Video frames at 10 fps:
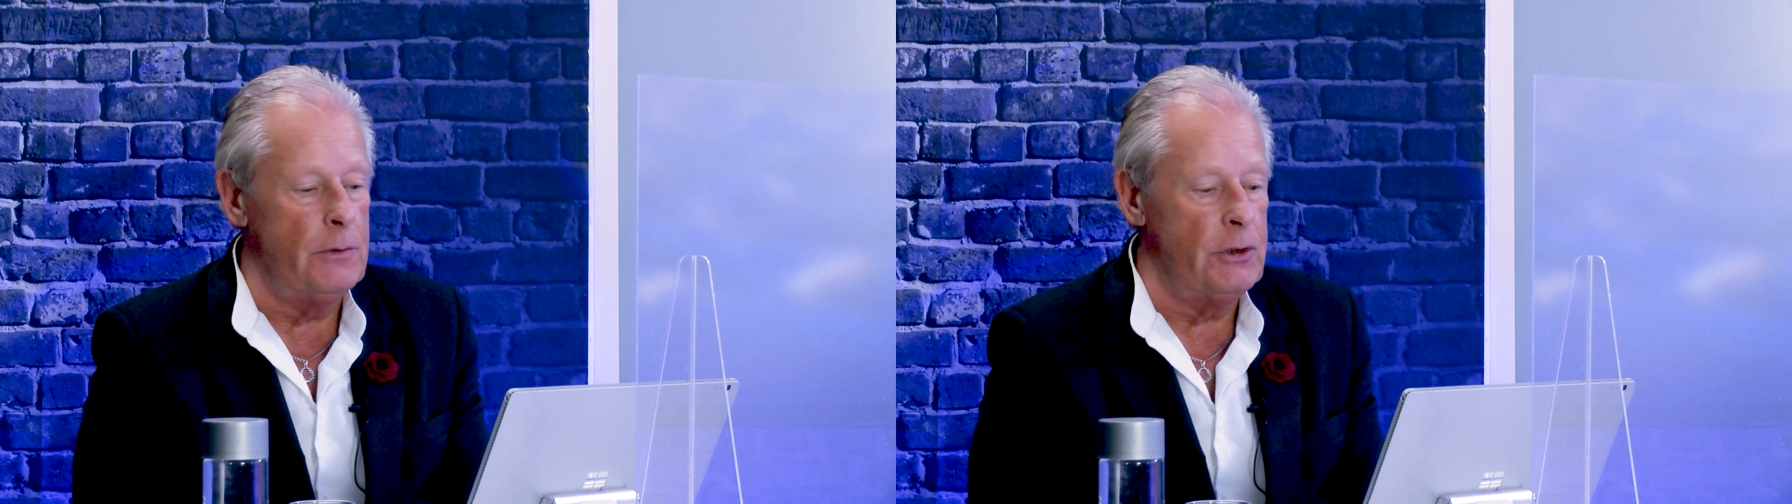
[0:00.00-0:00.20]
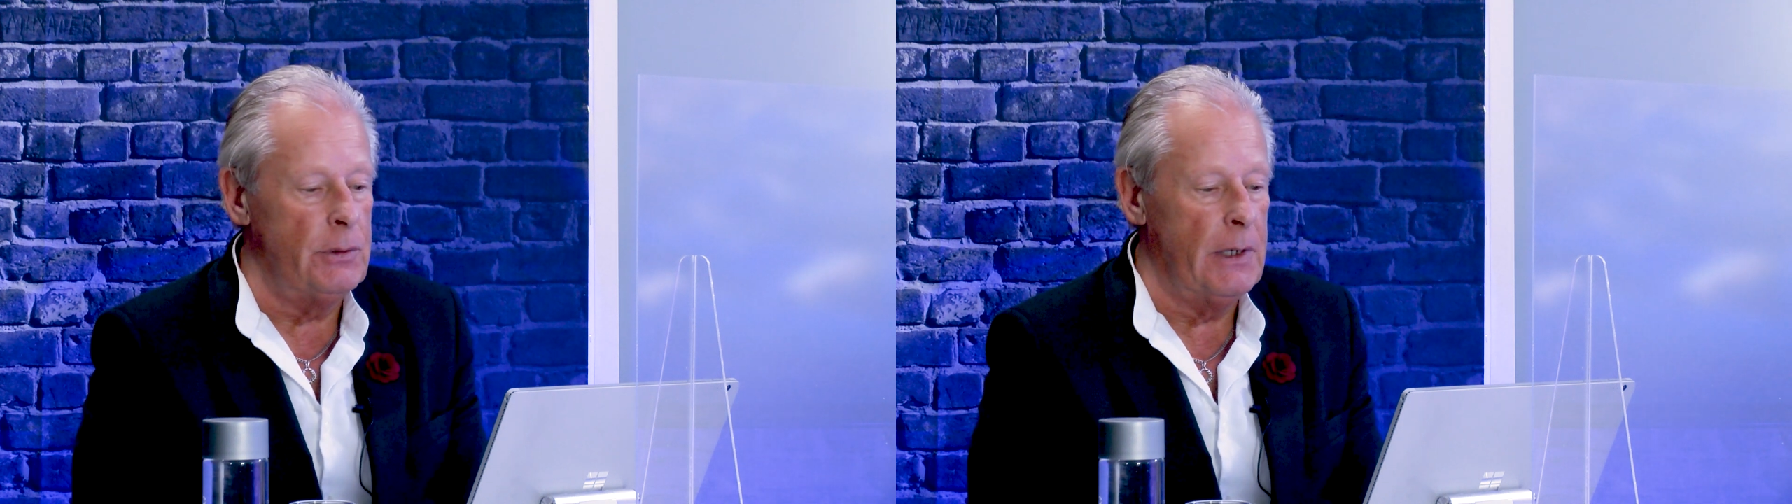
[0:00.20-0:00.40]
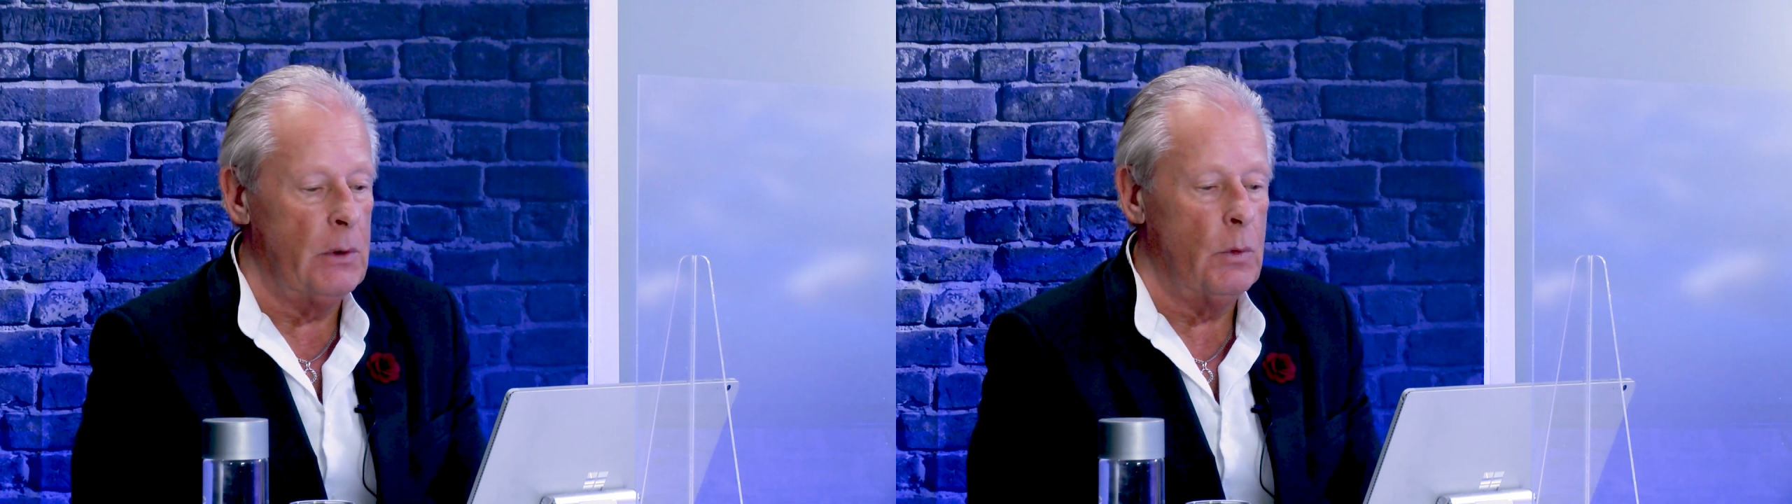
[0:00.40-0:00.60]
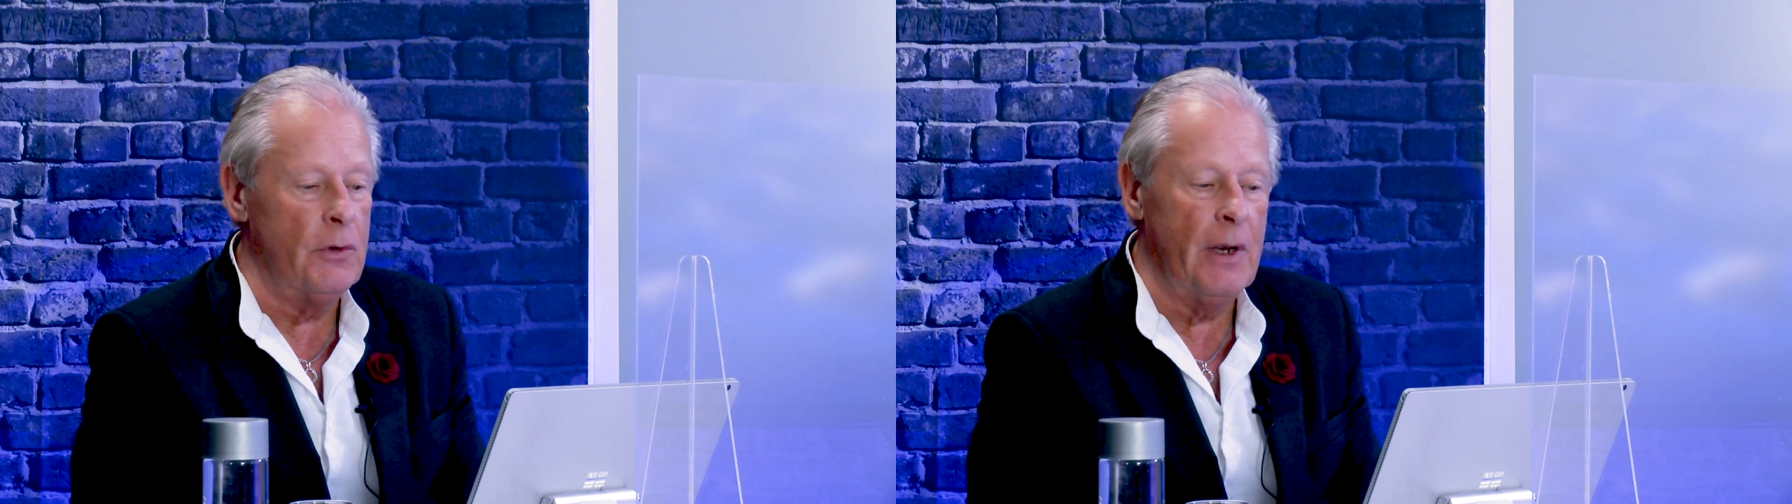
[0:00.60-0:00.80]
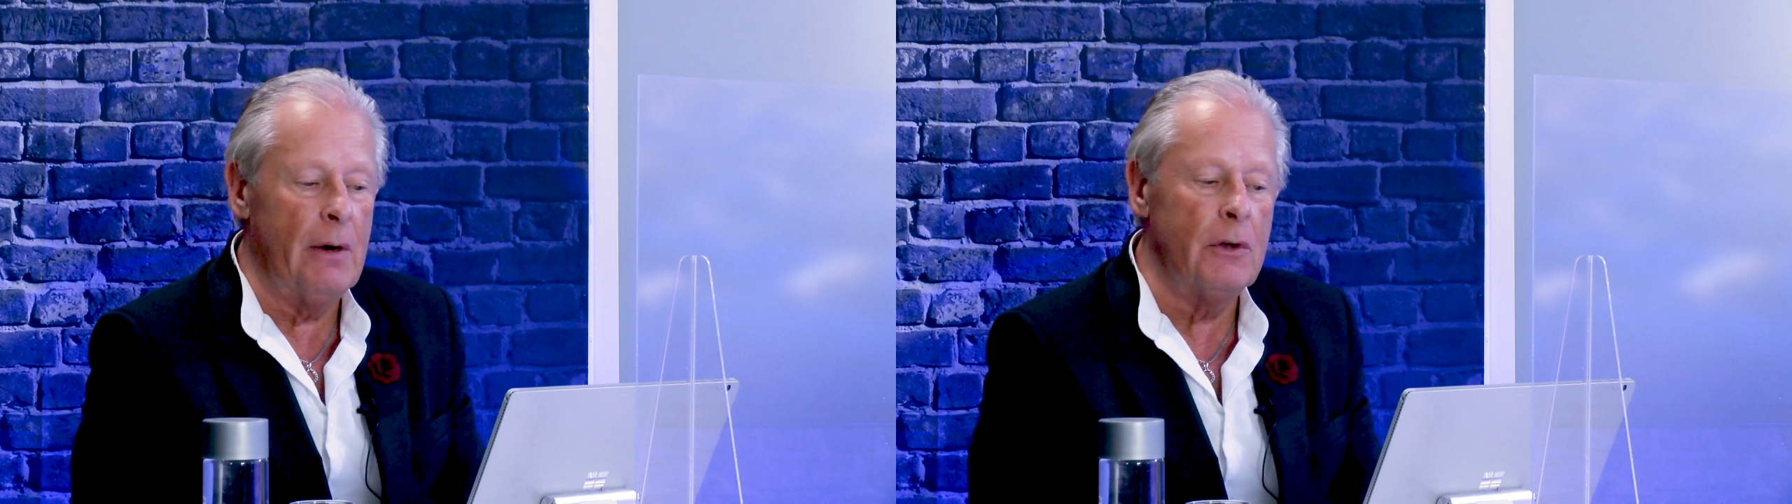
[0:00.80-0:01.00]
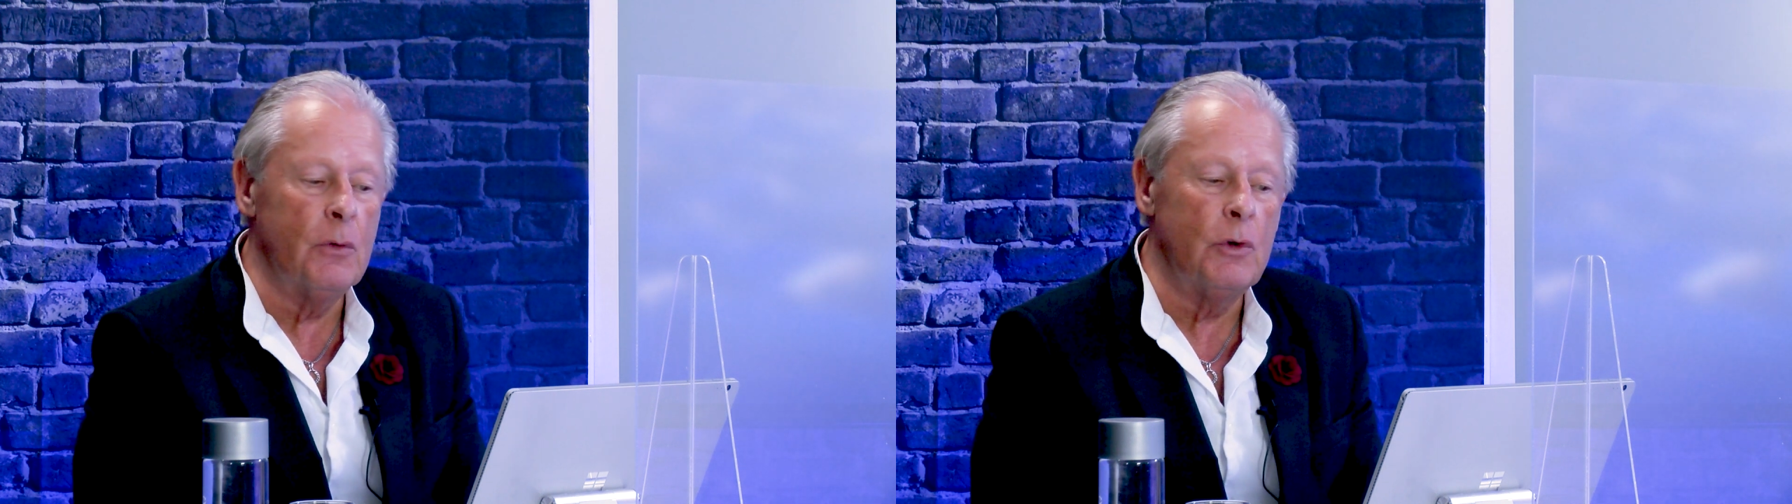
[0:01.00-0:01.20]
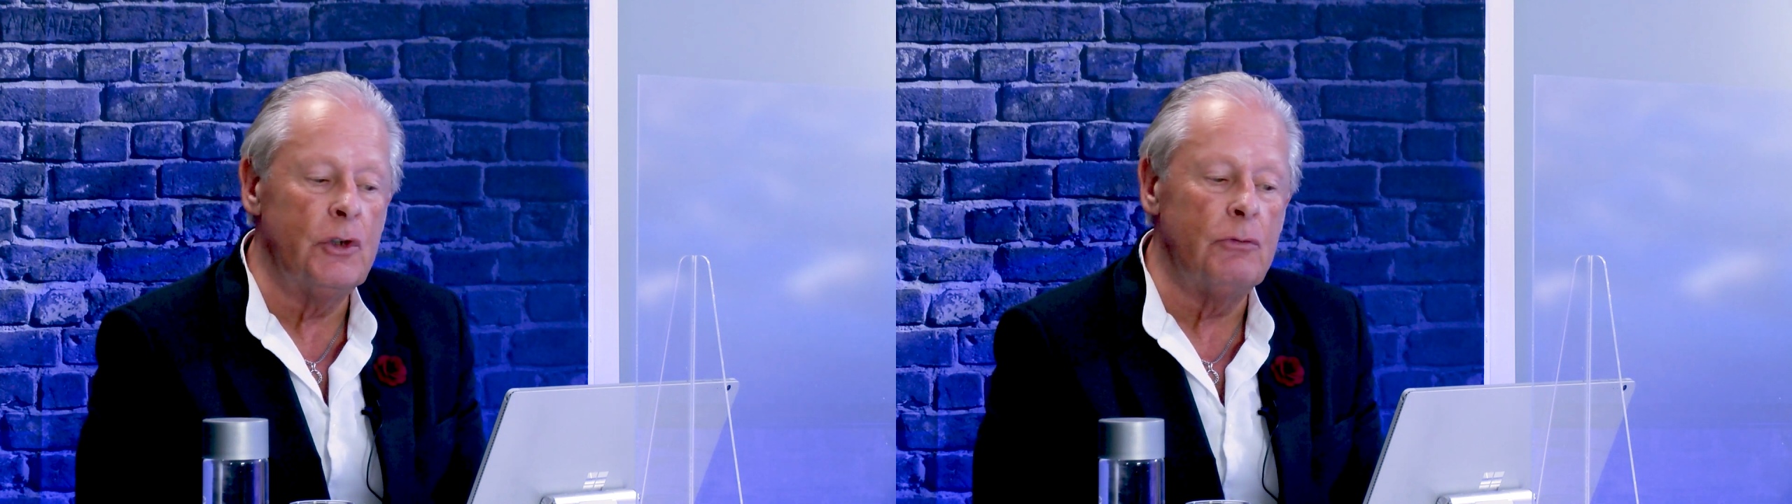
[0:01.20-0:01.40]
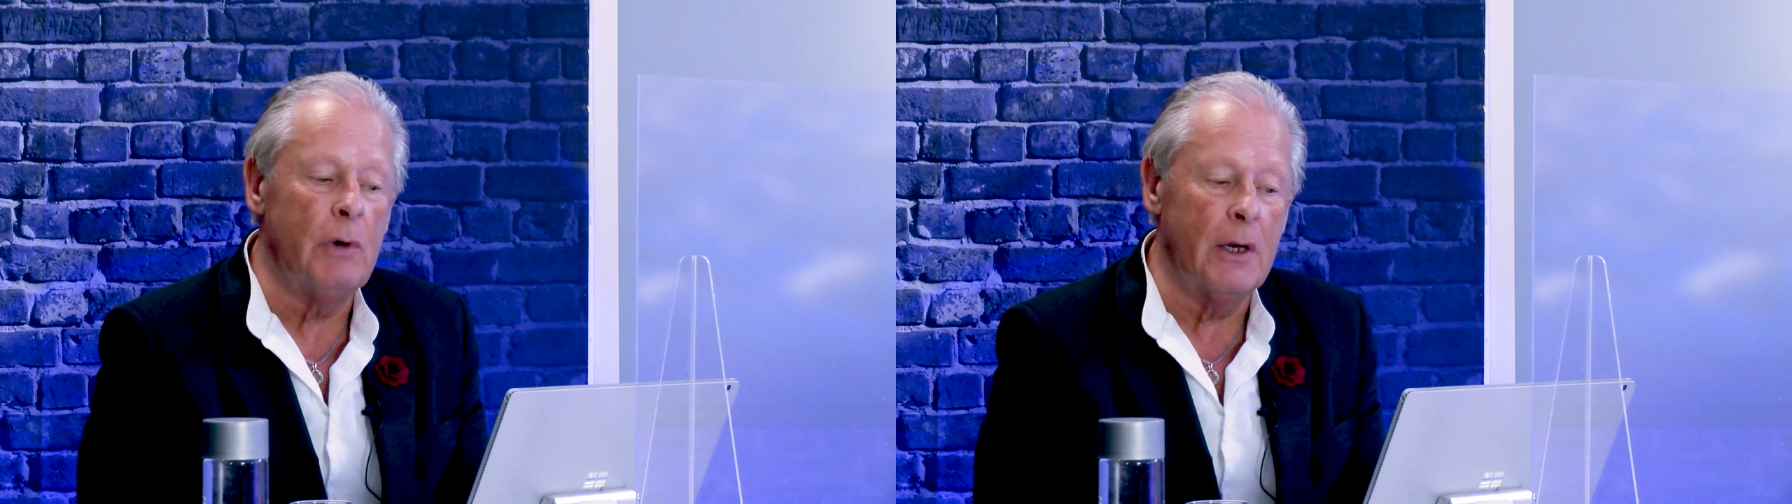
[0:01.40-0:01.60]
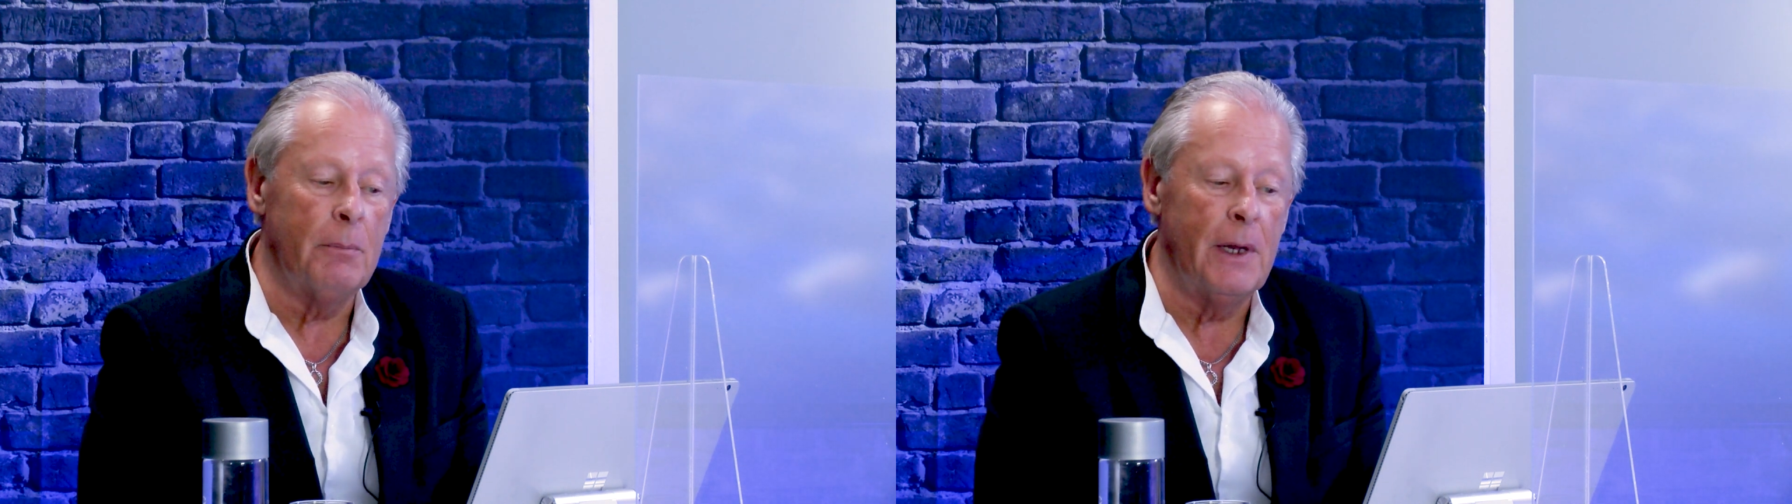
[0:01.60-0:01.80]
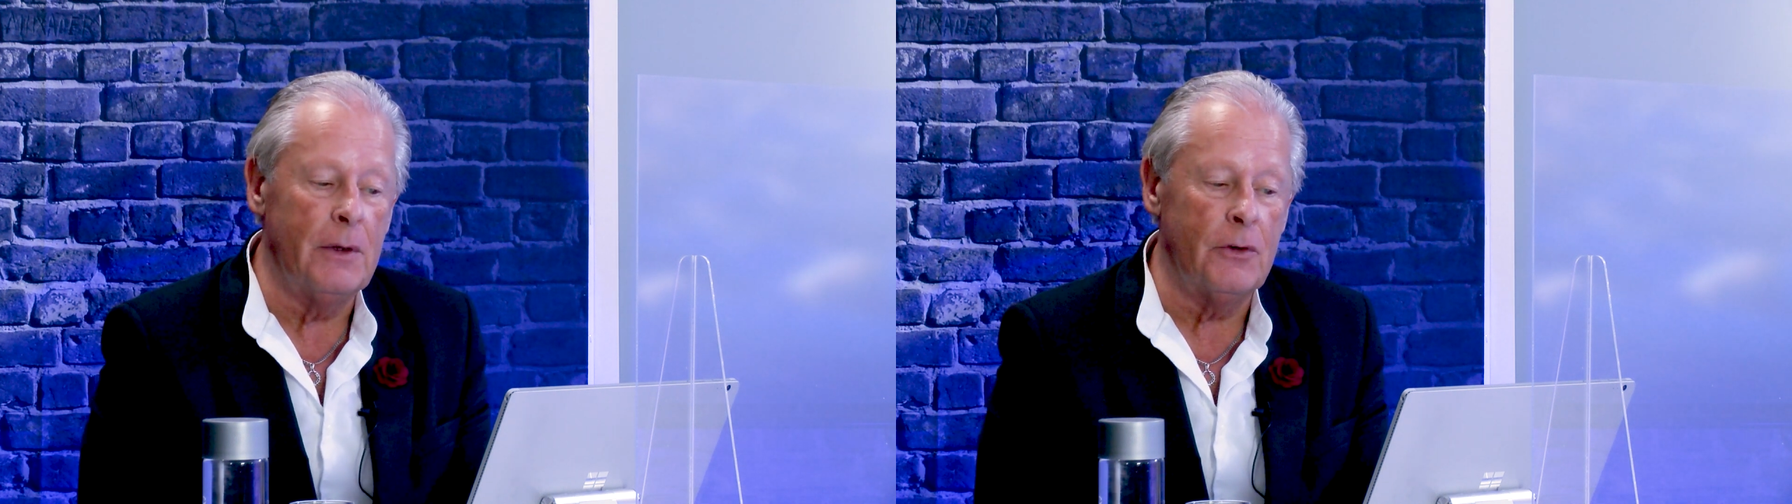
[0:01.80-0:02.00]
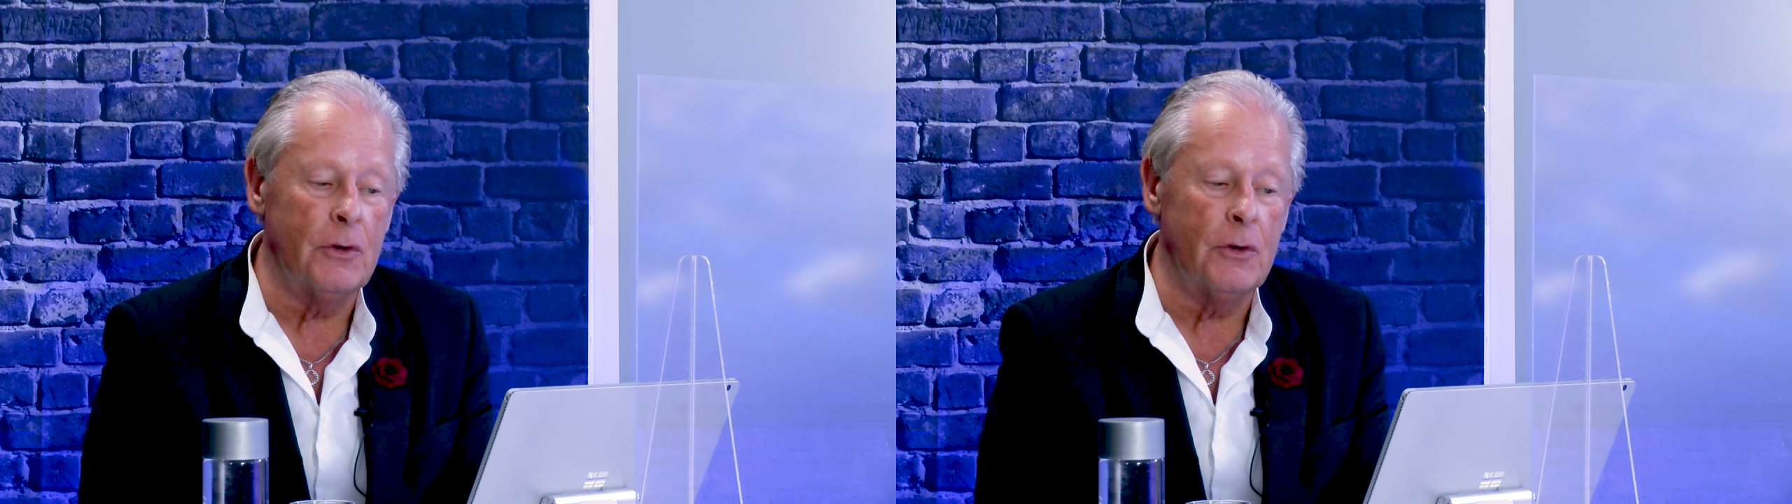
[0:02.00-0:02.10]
Joanna, what areas would you recommend as